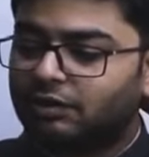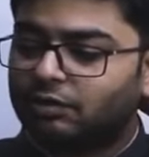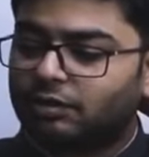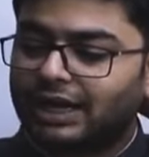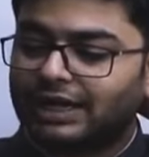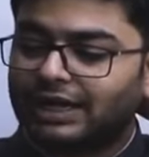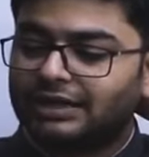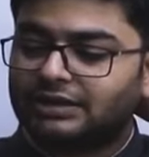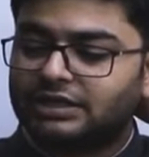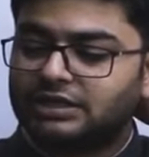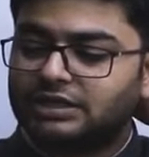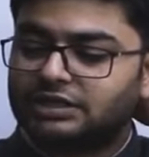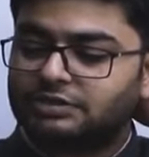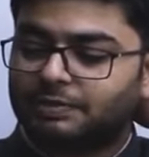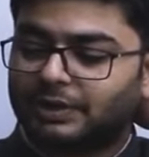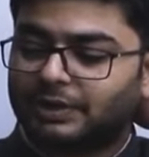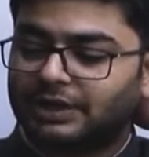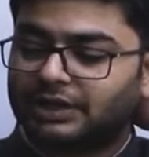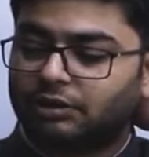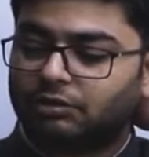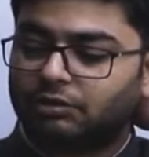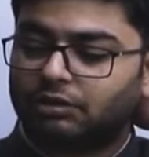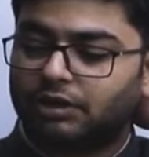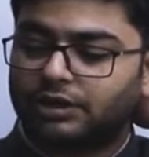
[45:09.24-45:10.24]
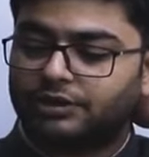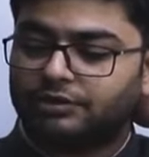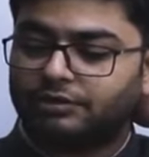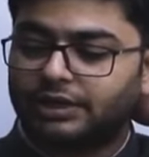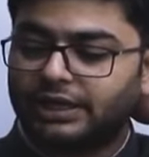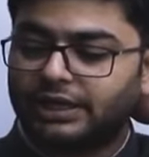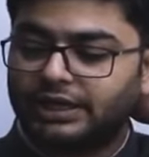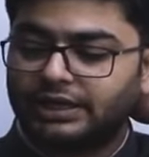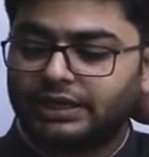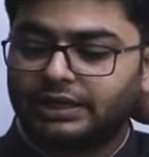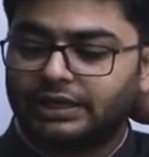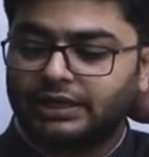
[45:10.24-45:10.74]
look at this particular
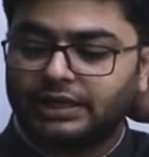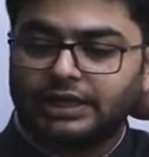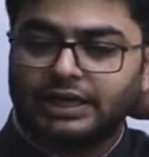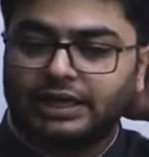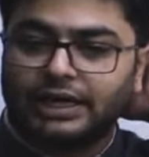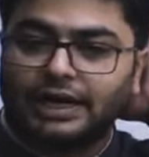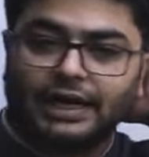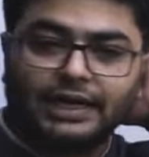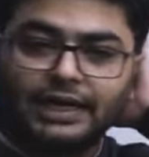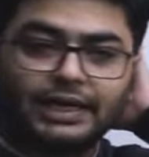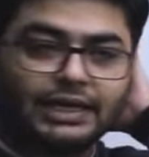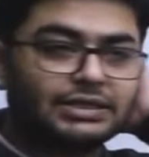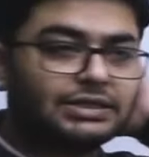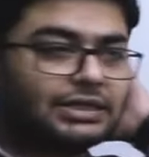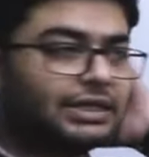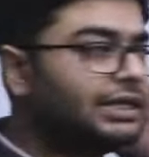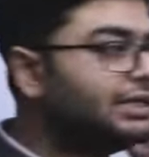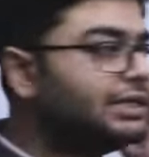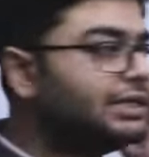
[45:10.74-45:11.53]
unit, it is